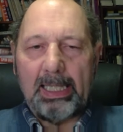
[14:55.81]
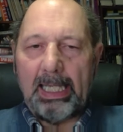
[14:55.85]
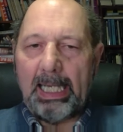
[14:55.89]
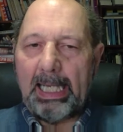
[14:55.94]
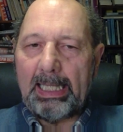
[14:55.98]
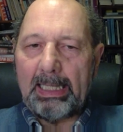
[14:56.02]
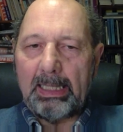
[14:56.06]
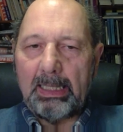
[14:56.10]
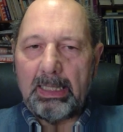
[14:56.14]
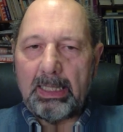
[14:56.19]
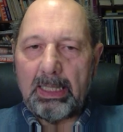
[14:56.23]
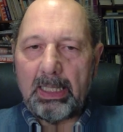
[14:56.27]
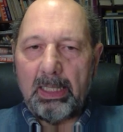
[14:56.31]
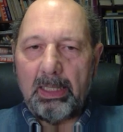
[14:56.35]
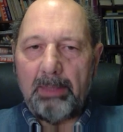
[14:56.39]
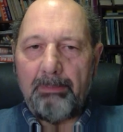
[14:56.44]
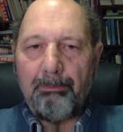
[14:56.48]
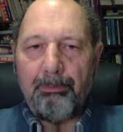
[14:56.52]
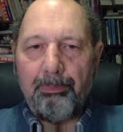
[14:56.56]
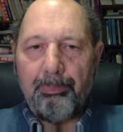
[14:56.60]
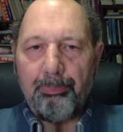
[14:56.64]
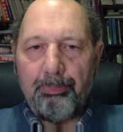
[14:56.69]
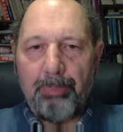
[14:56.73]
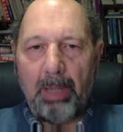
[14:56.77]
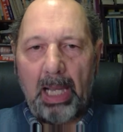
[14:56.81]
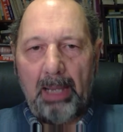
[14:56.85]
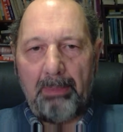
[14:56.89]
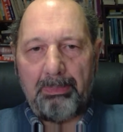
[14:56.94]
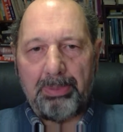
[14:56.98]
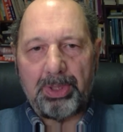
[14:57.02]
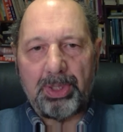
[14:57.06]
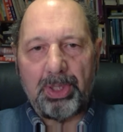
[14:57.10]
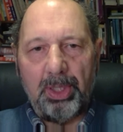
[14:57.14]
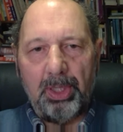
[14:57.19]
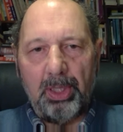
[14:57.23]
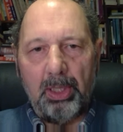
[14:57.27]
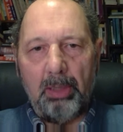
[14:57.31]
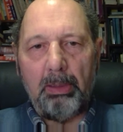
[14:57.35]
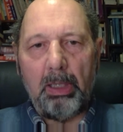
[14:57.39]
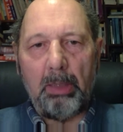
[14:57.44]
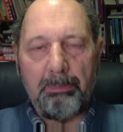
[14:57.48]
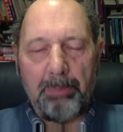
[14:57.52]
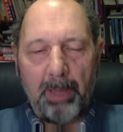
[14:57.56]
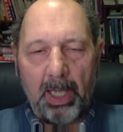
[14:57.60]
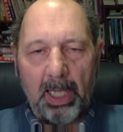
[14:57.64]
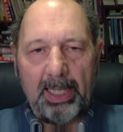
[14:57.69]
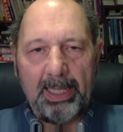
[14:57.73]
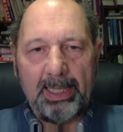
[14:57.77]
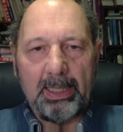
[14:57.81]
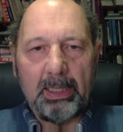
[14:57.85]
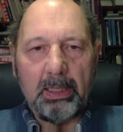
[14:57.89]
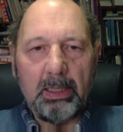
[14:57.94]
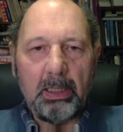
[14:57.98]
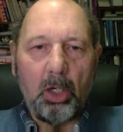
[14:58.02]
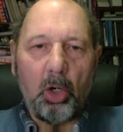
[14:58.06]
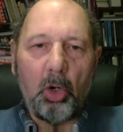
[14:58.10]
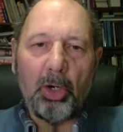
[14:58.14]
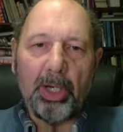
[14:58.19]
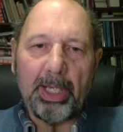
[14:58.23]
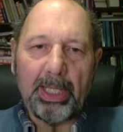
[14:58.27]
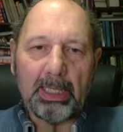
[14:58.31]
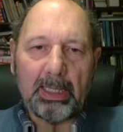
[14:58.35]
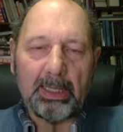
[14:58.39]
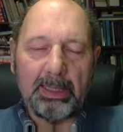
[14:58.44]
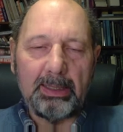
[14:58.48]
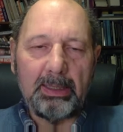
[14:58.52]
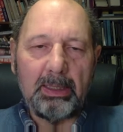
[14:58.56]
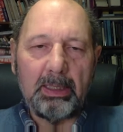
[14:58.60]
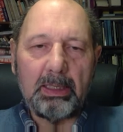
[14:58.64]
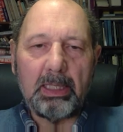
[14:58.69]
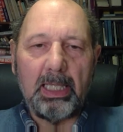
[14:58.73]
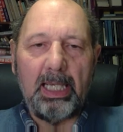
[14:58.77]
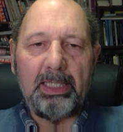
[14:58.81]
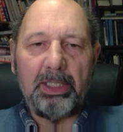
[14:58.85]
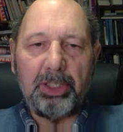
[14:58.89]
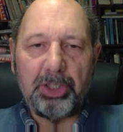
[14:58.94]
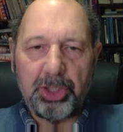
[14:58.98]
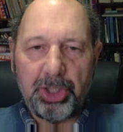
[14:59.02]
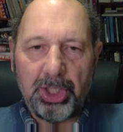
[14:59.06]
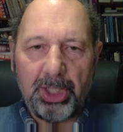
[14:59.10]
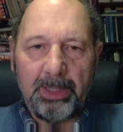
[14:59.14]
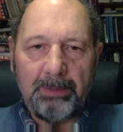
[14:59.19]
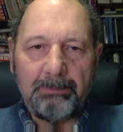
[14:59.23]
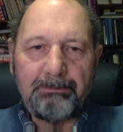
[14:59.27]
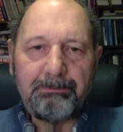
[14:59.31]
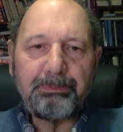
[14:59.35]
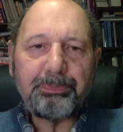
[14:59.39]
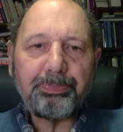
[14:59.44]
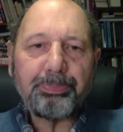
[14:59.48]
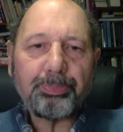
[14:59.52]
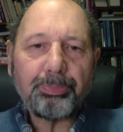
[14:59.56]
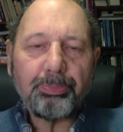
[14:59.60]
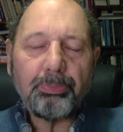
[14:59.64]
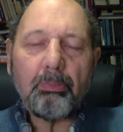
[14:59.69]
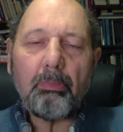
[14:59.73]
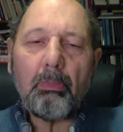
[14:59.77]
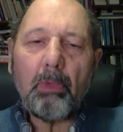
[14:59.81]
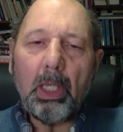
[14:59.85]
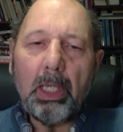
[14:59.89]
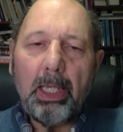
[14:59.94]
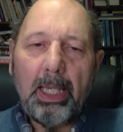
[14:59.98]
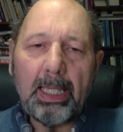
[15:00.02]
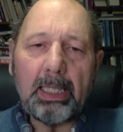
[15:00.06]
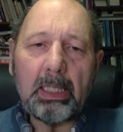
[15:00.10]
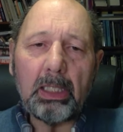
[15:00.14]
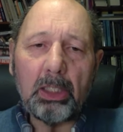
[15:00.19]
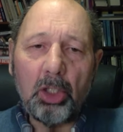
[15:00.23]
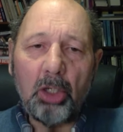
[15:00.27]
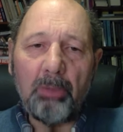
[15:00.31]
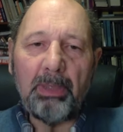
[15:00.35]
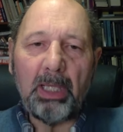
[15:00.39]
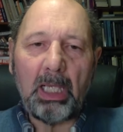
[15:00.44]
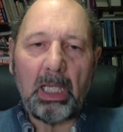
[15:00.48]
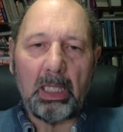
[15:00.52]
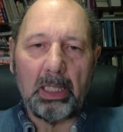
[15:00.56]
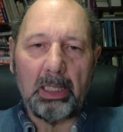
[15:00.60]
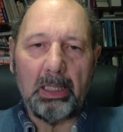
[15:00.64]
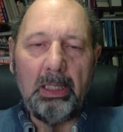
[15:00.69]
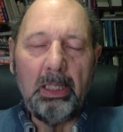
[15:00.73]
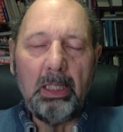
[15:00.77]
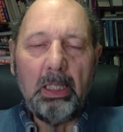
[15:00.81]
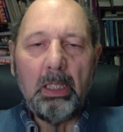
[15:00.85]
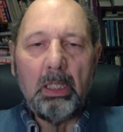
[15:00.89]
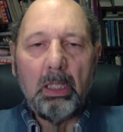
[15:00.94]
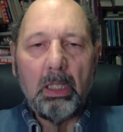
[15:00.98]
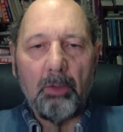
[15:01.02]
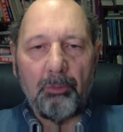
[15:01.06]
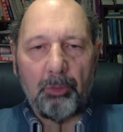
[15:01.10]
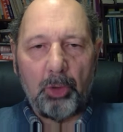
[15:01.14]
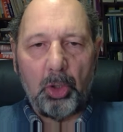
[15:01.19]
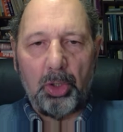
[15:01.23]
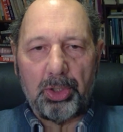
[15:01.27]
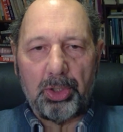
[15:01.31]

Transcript: uh, and um, perhaps you know, buying oil and energy economically.